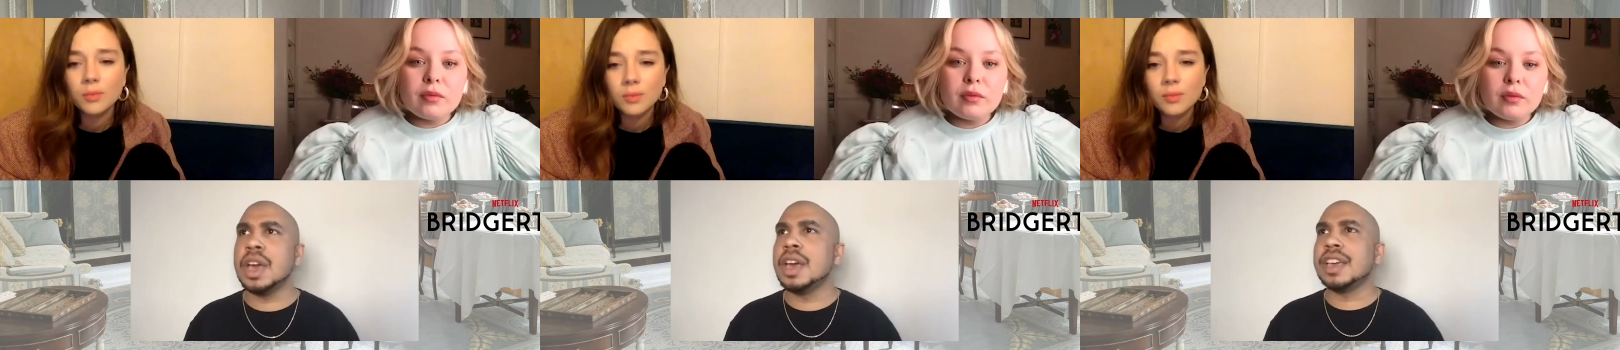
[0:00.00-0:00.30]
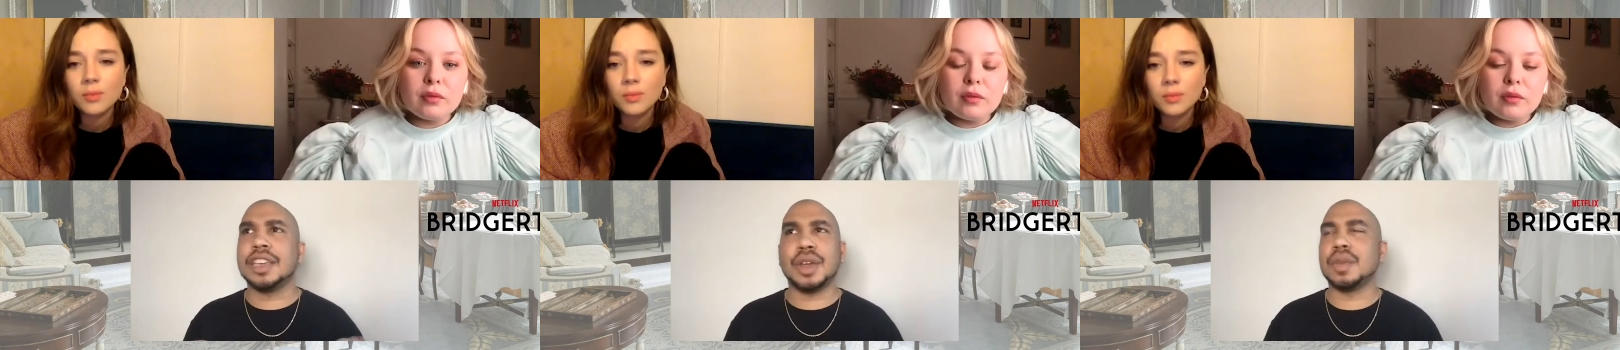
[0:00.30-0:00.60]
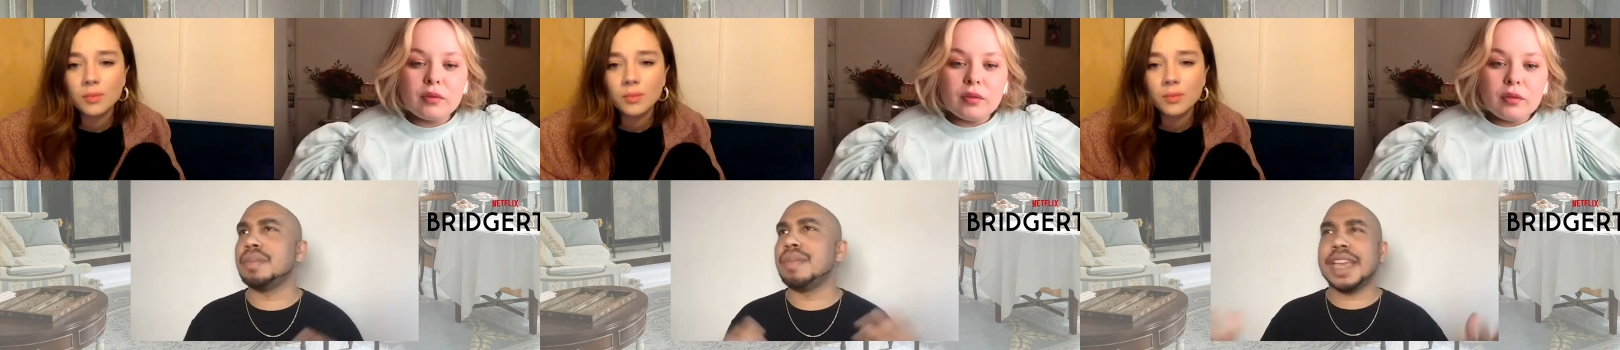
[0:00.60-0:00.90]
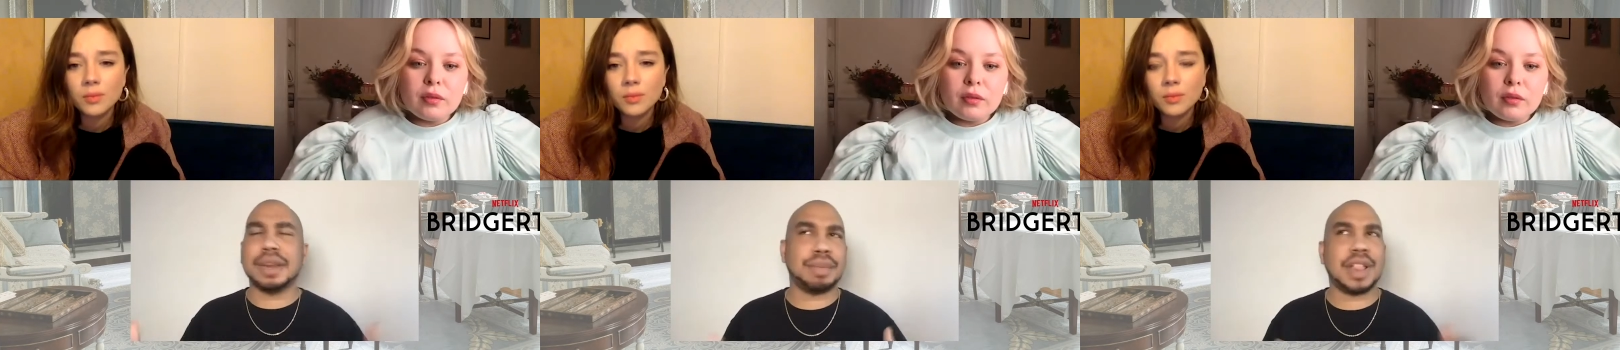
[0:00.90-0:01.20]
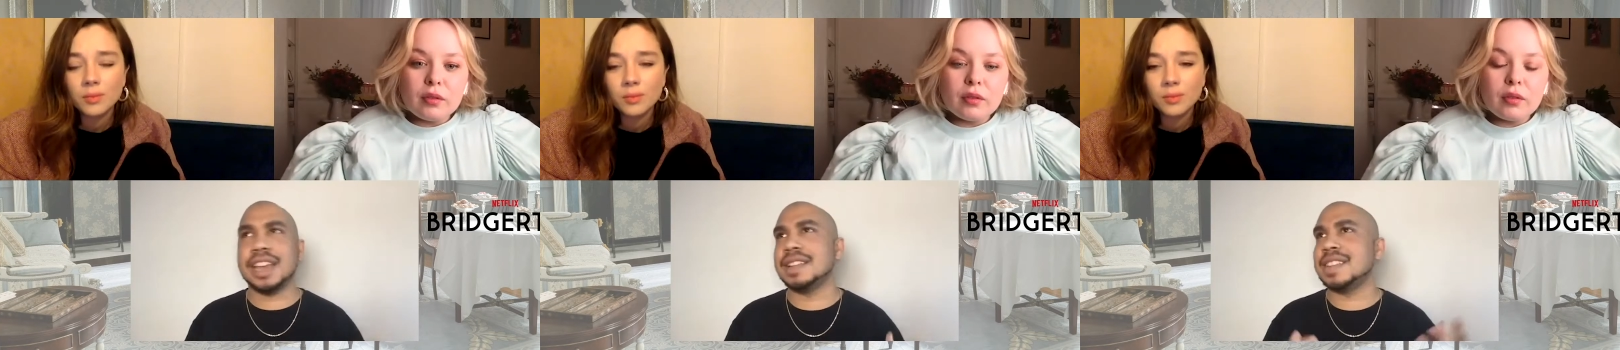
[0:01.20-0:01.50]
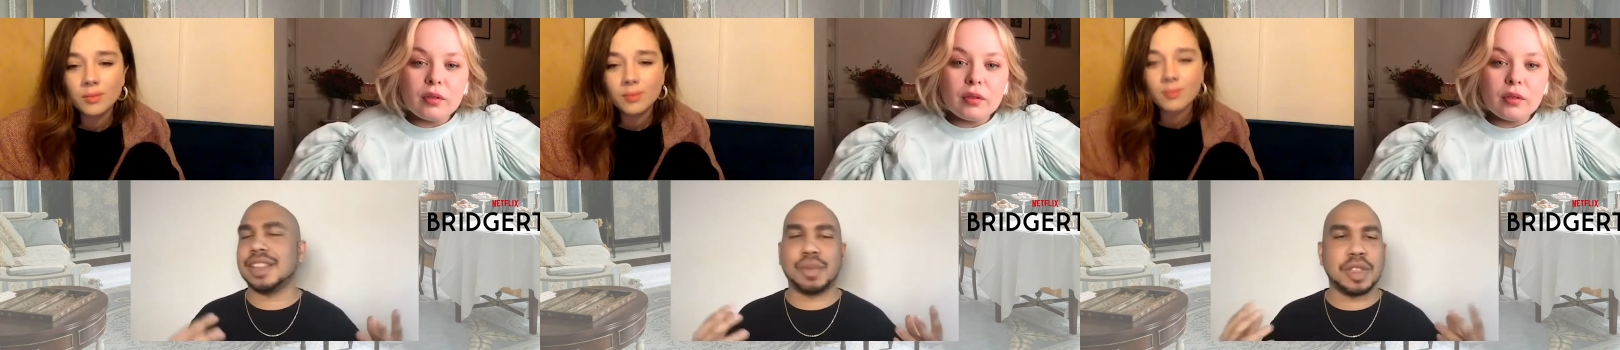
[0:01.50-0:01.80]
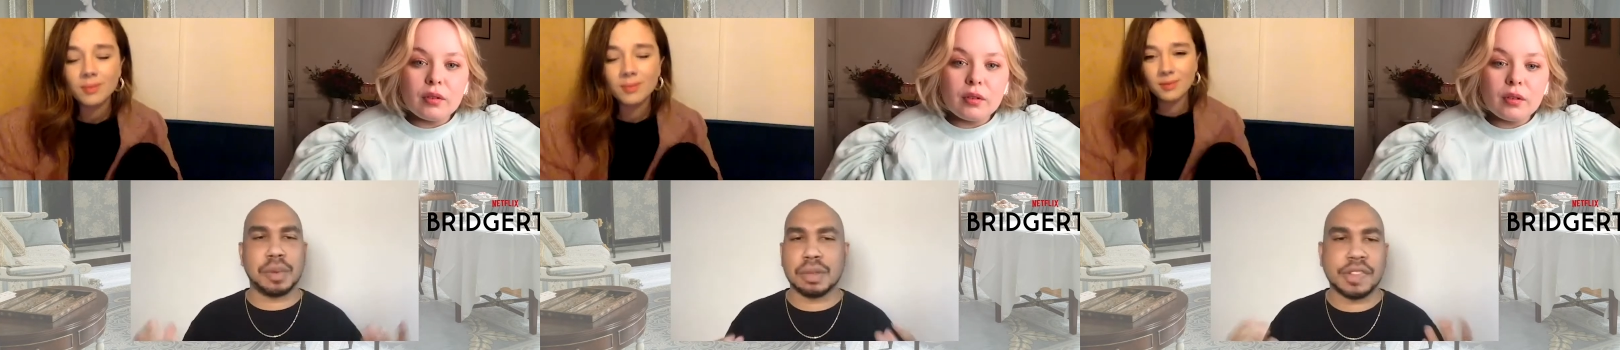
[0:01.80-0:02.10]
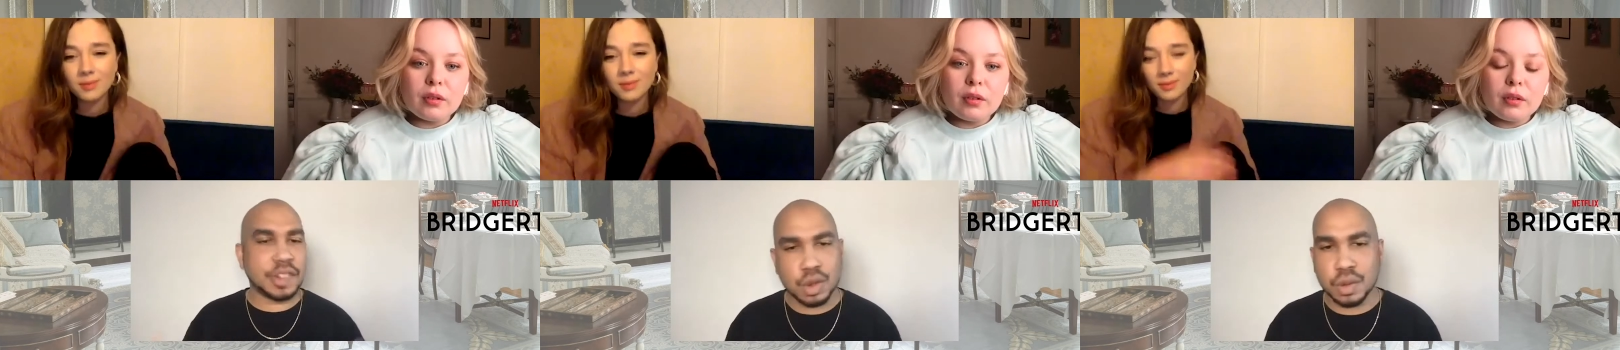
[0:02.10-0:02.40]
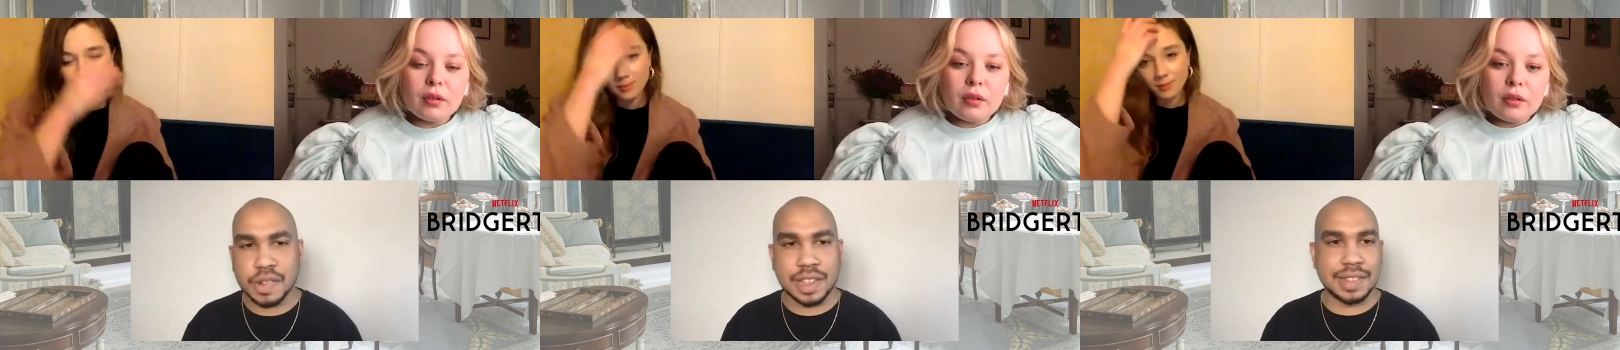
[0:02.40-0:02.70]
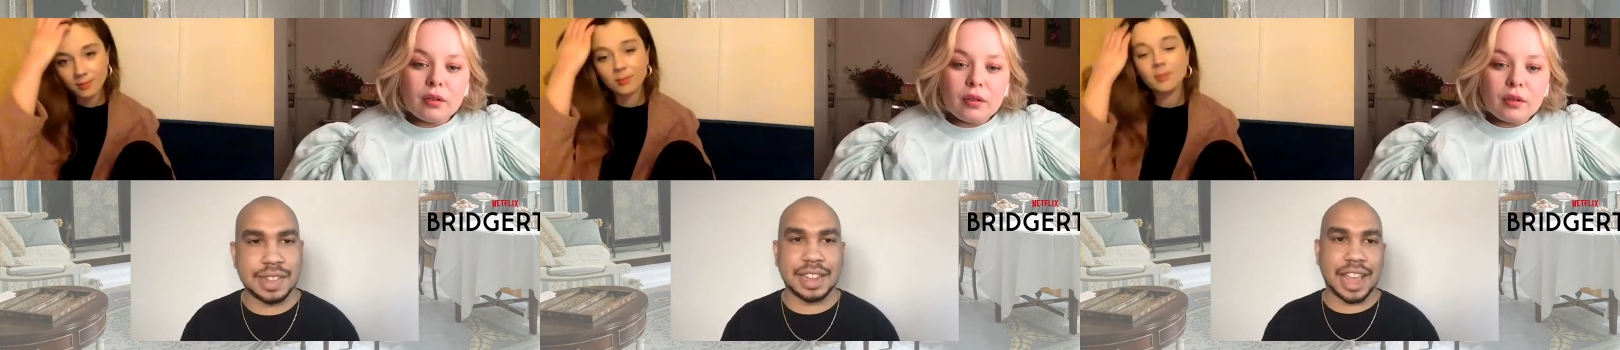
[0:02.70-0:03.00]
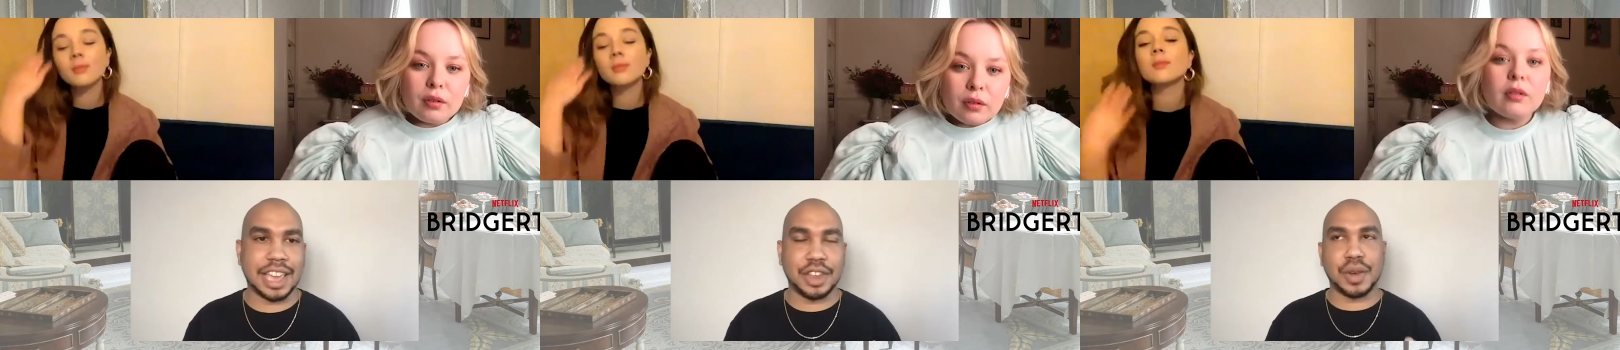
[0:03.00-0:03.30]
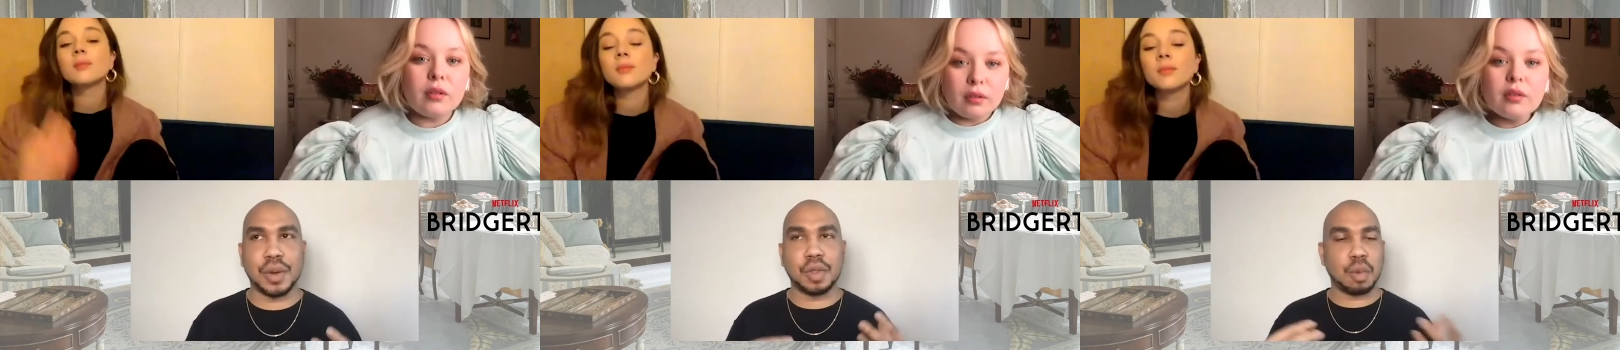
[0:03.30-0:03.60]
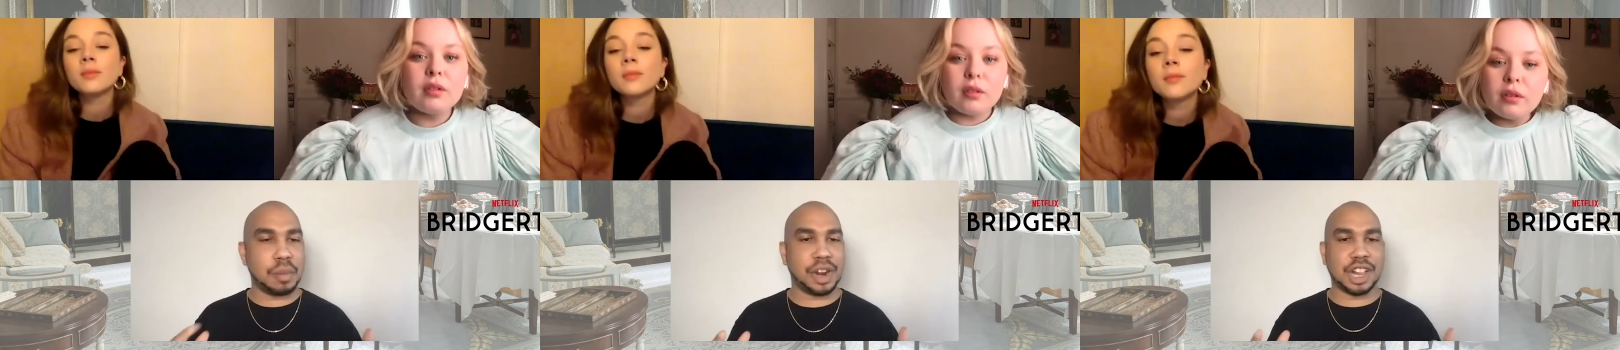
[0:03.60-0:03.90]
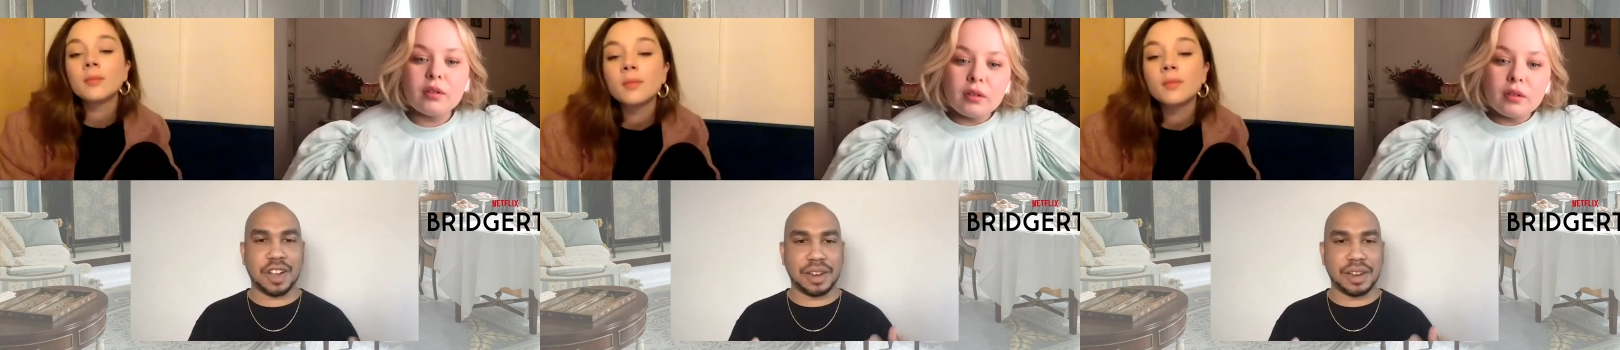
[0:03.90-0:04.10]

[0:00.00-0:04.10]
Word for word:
Speaker 1: you know, the main plot is that we're in the middle of social season and like, you know, the women are trying to